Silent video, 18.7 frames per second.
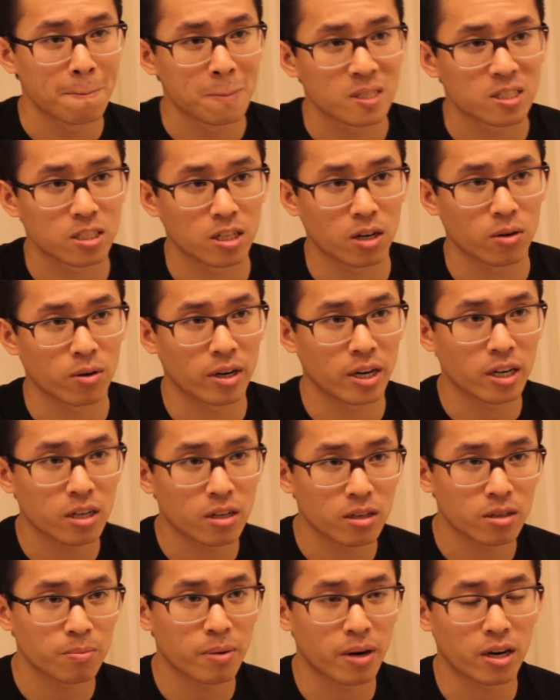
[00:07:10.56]
So in
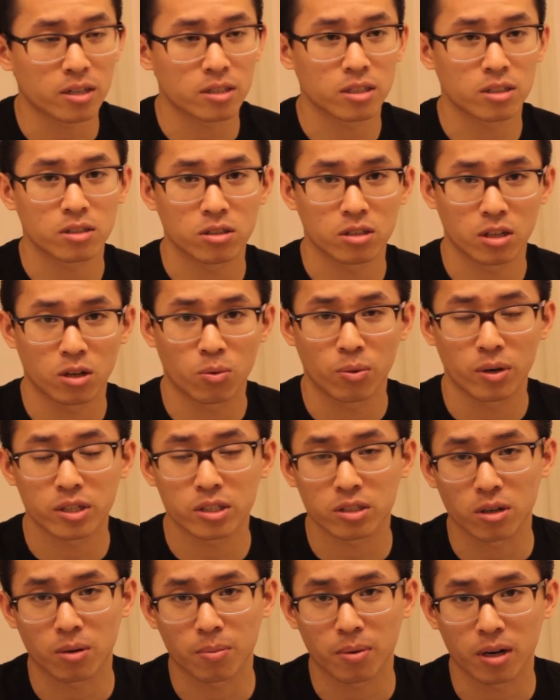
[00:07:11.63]
comparison to the
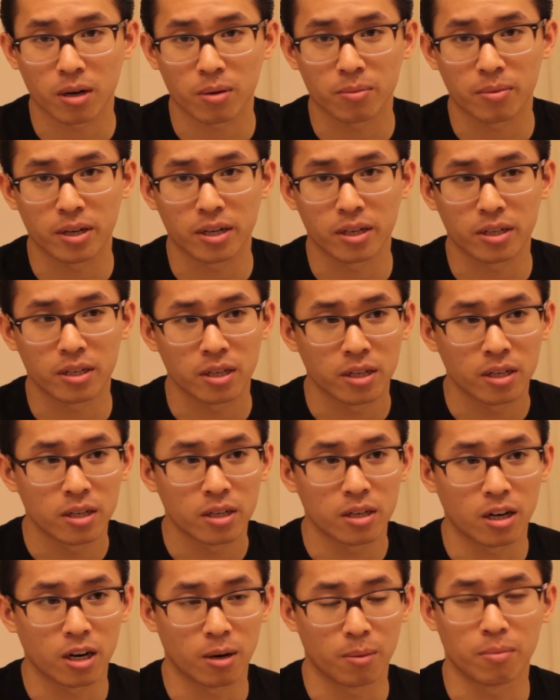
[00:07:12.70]
original pomade
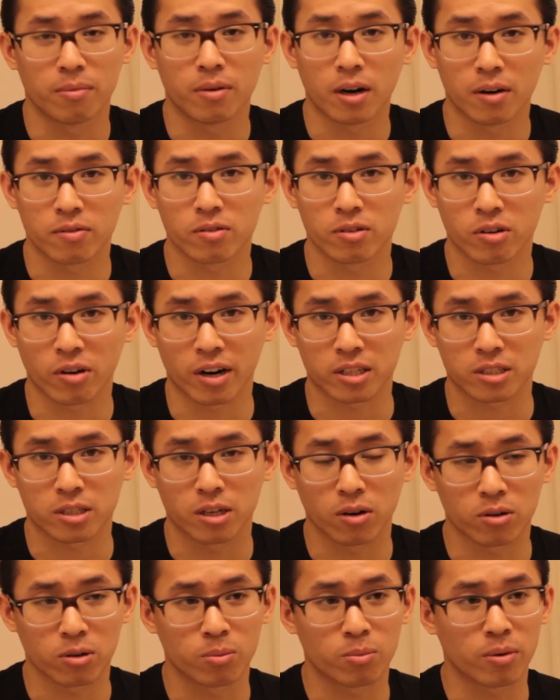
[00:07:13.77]
um, of Grant's
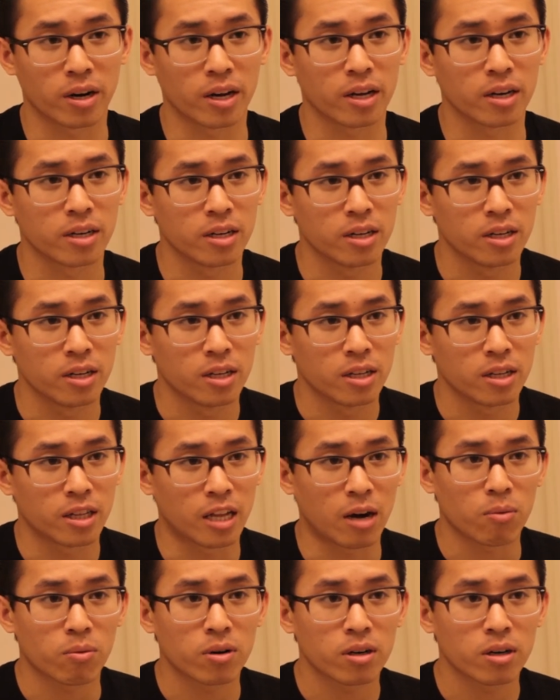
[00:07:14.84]
Golden Brand,
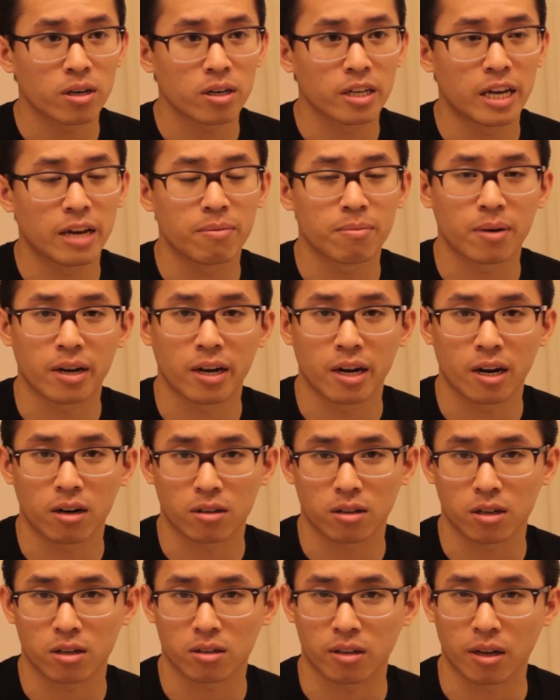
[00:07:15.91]
that one gave my hair a
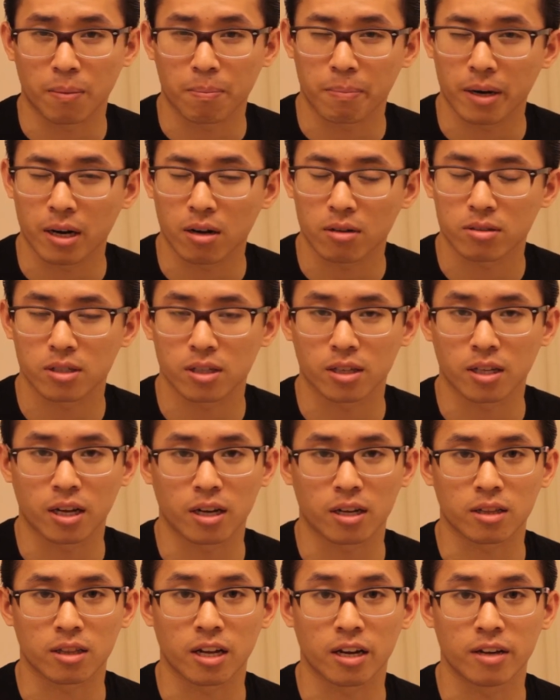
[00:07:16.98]
lot of like bounce and
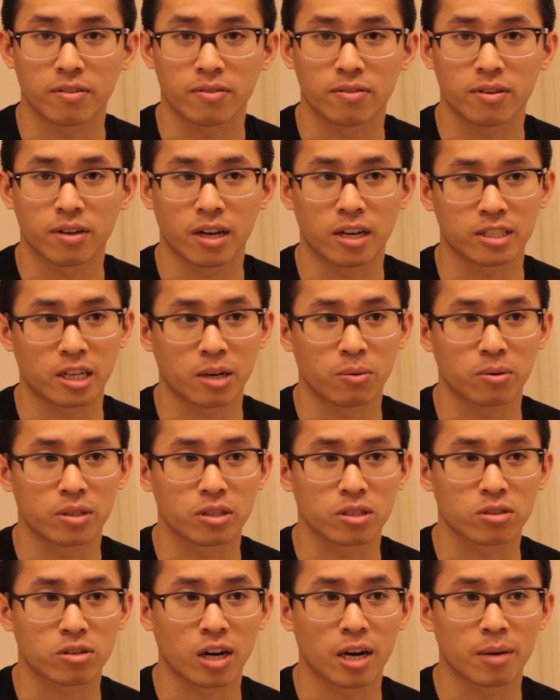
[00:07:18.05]
like life as I would
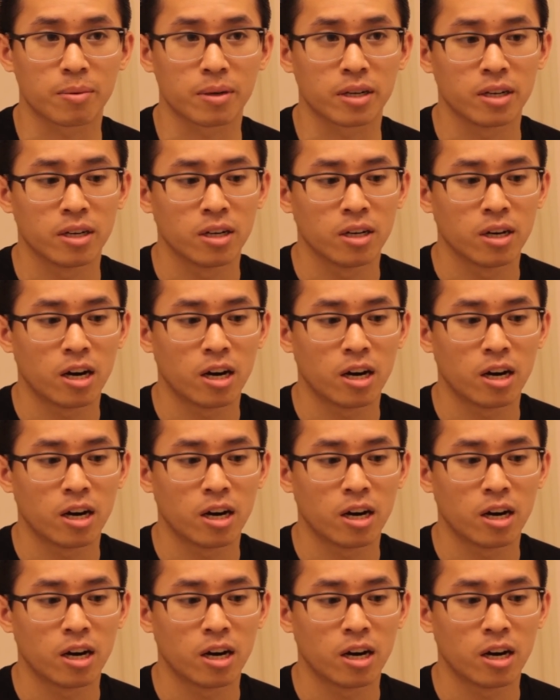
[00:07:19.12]
describe it.